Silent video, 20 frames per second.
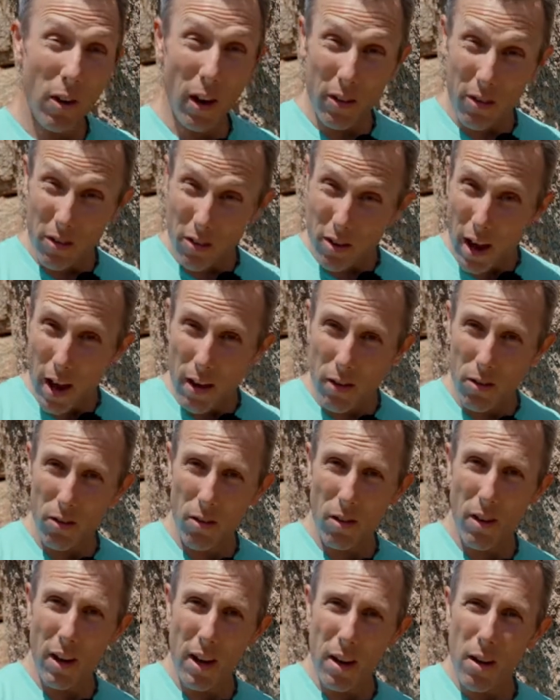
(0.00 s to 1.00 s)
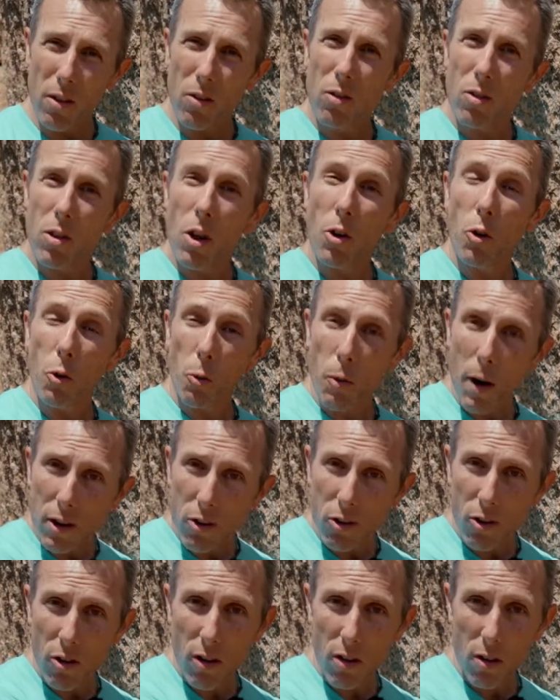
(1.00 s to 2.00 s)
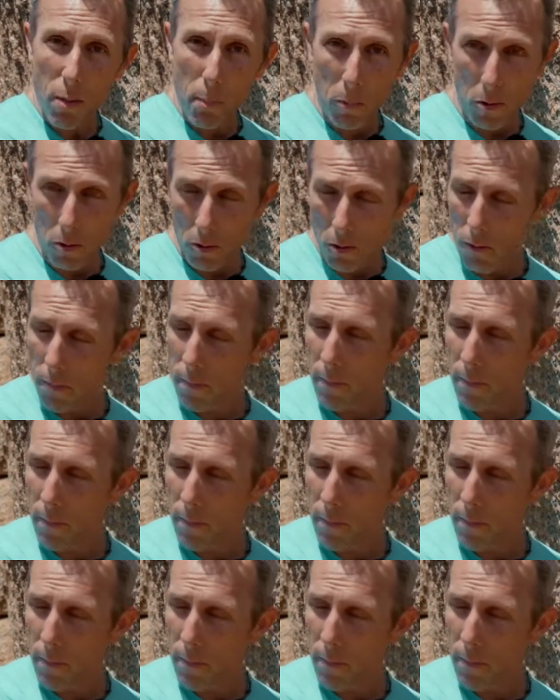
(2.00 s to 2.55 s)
assess is the direction of the pull.